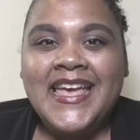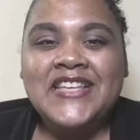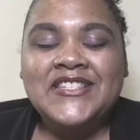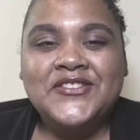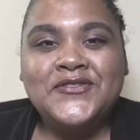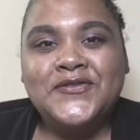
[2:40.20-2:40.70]

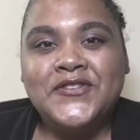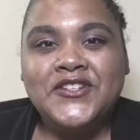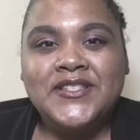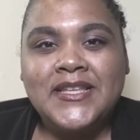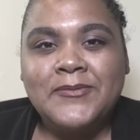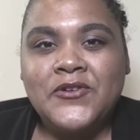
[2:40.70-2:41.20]
So
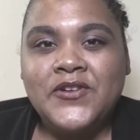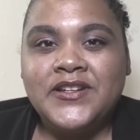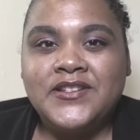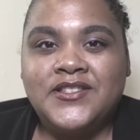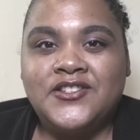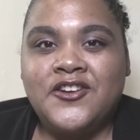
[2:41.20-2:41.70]
first I'm going
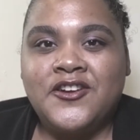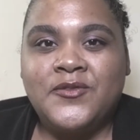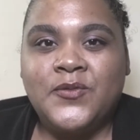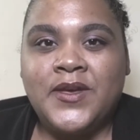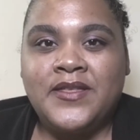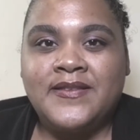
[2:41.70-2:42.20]
to start
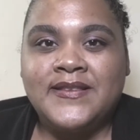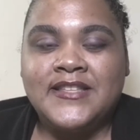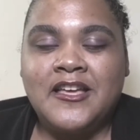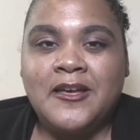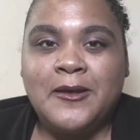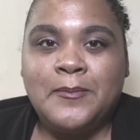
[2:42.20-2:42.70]
with
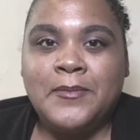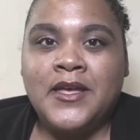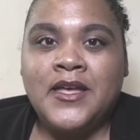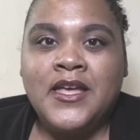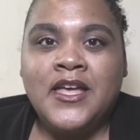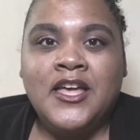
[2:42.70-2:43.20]
some
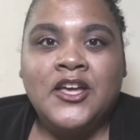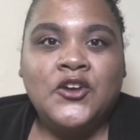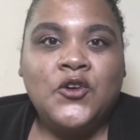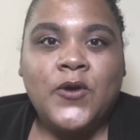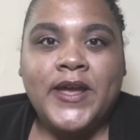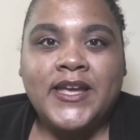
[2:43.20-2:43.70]

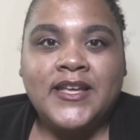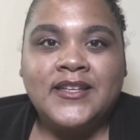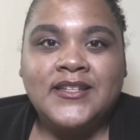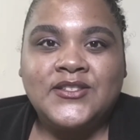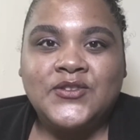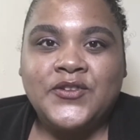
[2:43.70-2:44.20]
quick
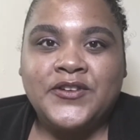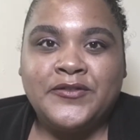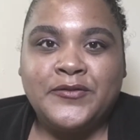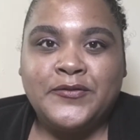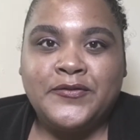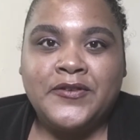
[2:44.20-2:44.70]
sort
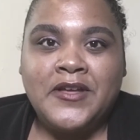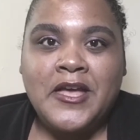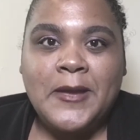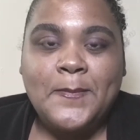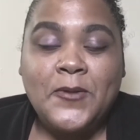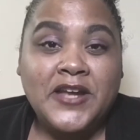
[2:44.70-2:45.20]
of
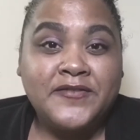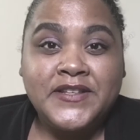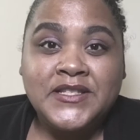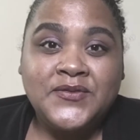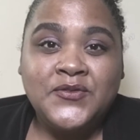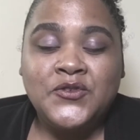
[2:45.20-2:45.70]

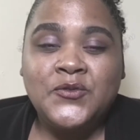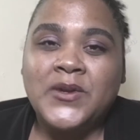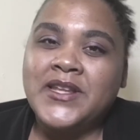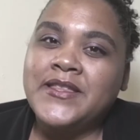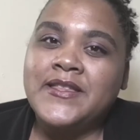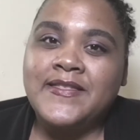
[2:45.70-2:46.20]
breakfast food. One
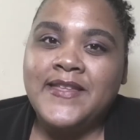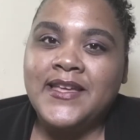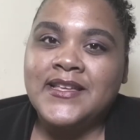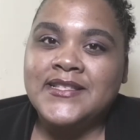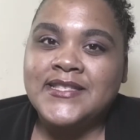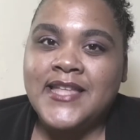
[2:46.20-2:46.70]
of the
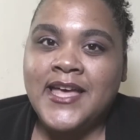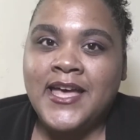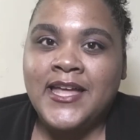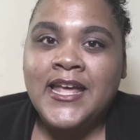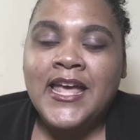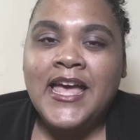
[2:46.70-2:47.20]
things
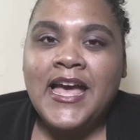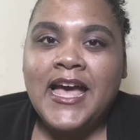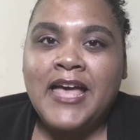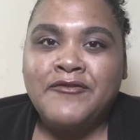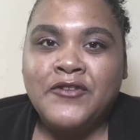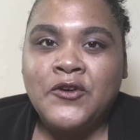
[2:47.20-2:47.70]
that
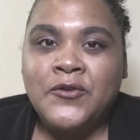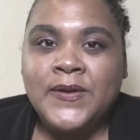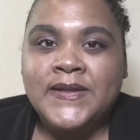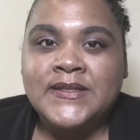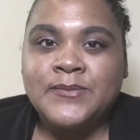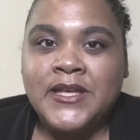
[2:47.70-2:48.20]
I've
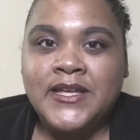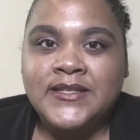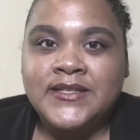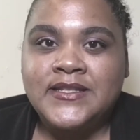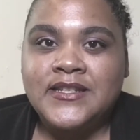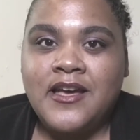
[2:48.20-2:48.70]
always
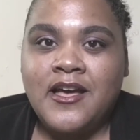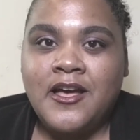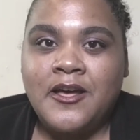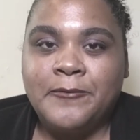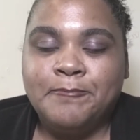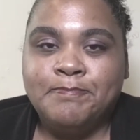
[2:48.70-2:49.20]
missed
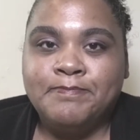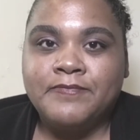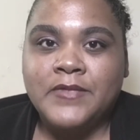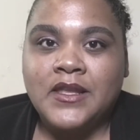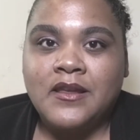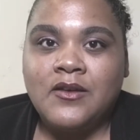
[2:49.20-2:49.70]

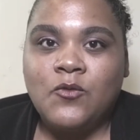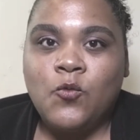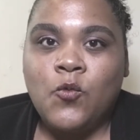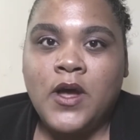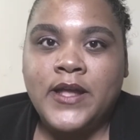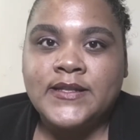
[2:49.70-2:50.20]

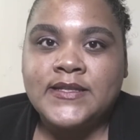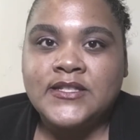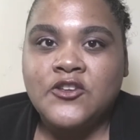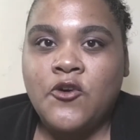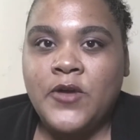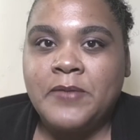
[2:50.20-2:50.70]
once
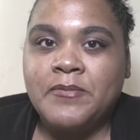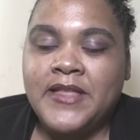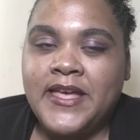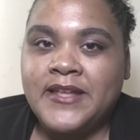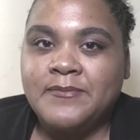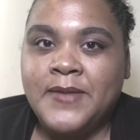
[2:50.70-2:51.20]
going
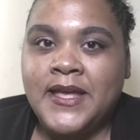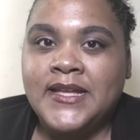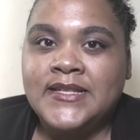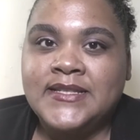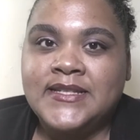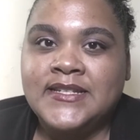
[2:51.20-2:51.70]

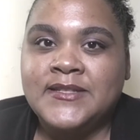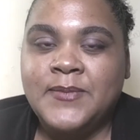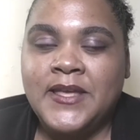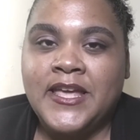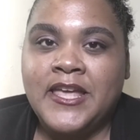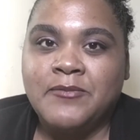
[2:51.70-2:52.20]
plant-based is
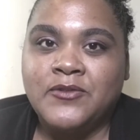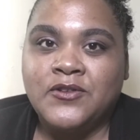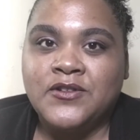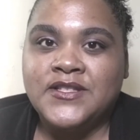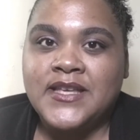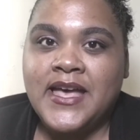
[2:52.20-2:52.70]
being
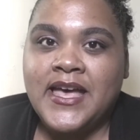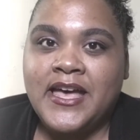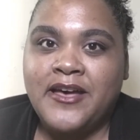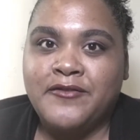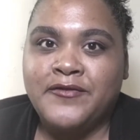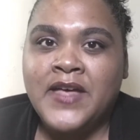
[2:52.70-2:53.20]
able to
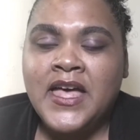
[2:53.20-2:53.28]
have